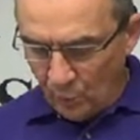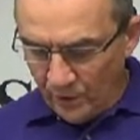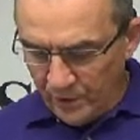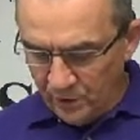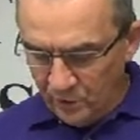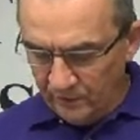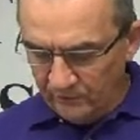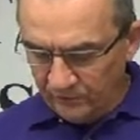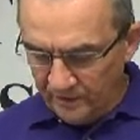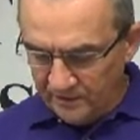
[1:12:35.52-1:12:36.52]
we who
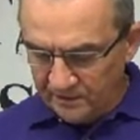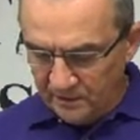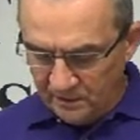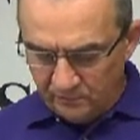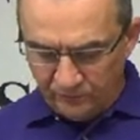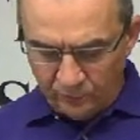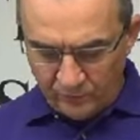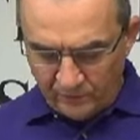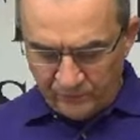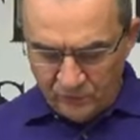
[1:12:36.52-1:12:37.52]
have fled to him for
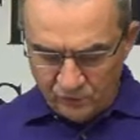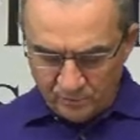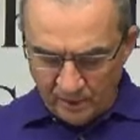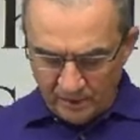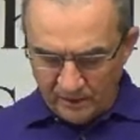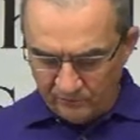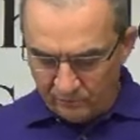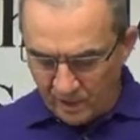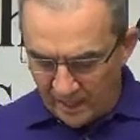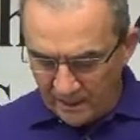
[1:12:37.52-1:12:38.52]
refuge might
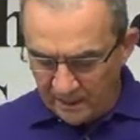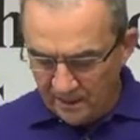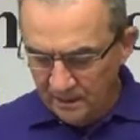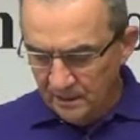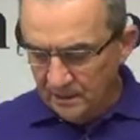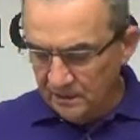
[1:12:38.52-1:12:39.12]
have mighty